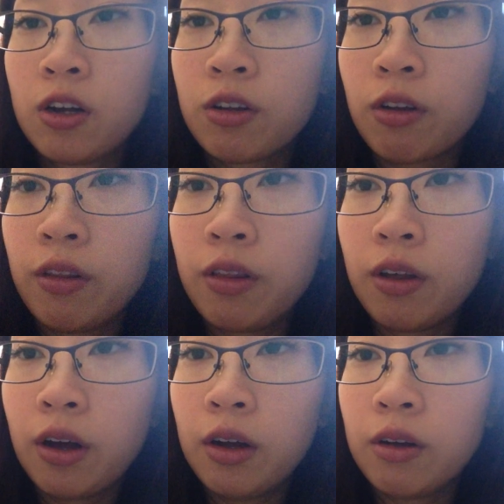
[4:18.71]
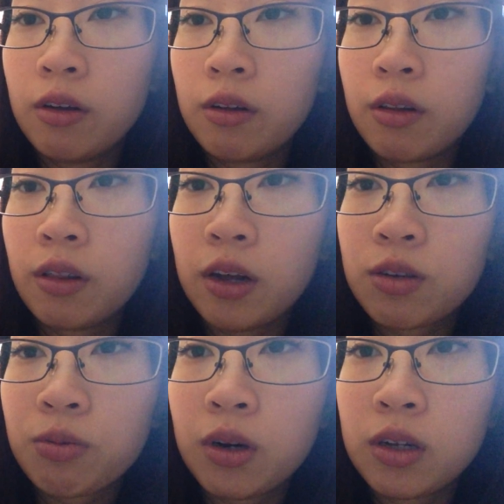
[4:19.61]
So
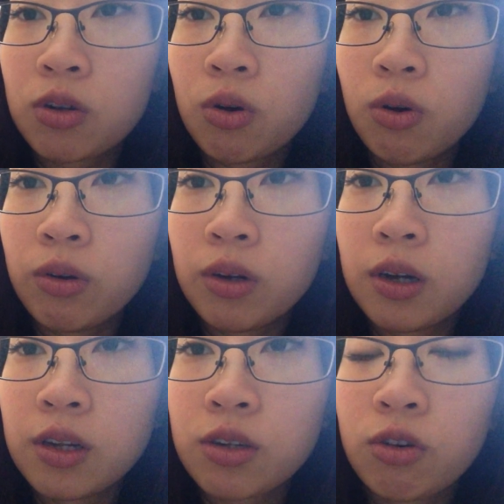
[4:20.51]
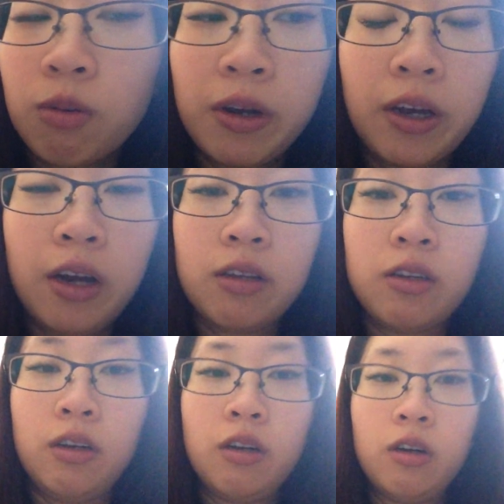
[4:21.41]
that's what it's called, ascorbic
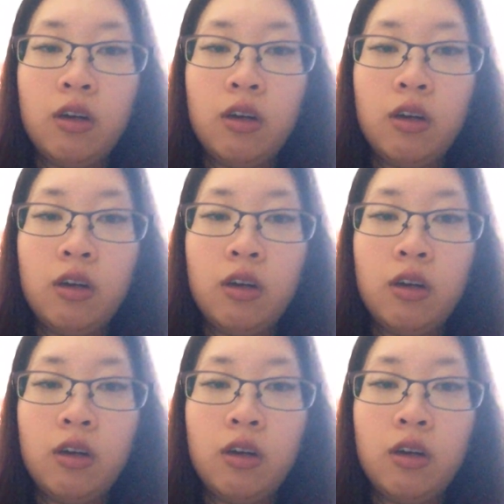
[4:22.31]
acid.